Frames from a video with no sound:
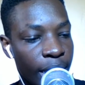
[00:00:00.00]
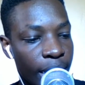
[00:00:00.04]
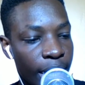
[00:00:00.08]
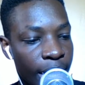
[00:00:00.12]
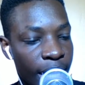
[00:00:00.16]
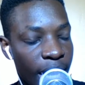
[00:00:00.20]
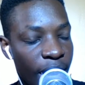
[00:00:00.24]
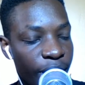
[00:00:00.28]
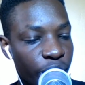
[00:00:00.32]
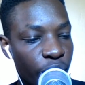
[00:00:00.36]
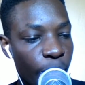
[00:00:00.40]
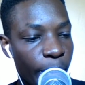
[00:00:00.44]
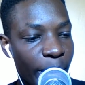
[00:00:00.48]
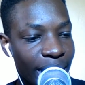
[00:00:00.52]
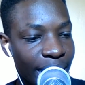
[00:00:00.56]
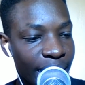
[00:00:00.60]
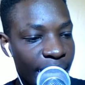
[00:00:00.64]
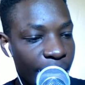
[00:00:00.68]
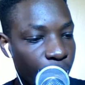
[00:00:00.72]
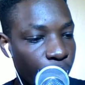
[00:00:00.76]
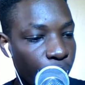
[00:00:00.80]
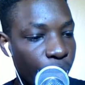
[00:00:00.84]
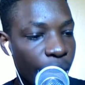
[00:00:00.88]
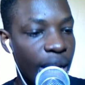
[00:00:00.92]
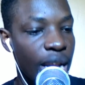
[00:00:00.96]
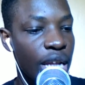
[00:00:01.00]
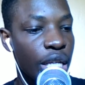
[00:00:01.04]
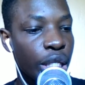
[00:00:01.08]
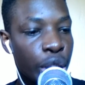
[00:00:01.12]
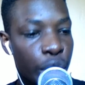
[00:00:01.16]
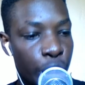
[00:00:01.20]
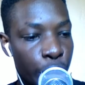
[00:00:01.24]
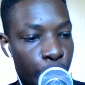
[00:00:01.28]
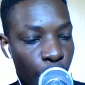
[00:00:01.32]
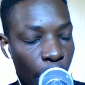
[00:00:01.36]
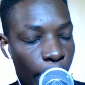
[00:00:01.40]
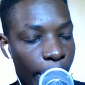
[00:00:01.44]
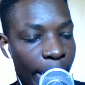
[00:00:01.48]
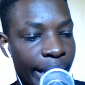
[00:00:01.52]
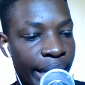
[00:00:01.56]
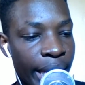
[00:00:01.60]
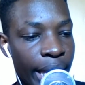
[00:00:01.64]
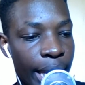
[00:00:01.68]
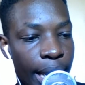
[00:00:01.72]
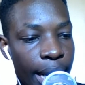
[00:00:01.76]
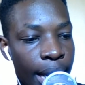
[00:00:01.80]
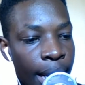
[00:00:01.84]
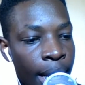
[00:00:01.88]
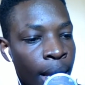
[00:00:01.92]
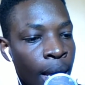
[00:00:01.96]
they have to maintain Grealish, Joe
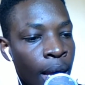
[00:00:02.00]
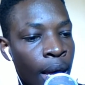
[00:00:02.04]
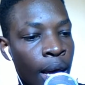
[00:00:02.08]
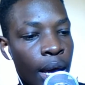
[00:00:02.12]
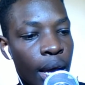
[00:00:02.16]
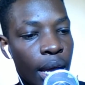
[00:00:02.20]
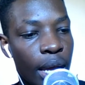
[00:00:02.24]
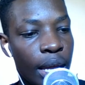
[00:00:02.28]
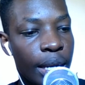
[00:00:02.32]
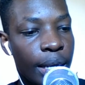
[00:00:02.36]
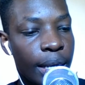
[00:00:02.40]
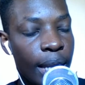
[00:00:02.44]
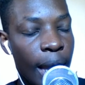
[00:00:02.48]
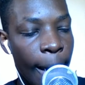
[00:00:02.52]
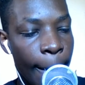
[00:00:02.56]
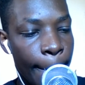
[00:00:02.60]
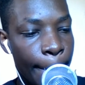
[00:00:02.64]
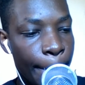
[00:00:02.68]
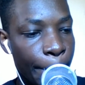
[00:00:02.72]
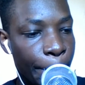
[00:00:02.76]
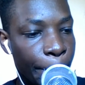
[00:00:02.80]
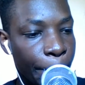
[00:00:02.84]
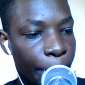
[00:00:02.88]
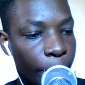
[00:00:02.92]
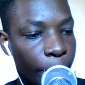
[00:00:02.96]
McGinn, and um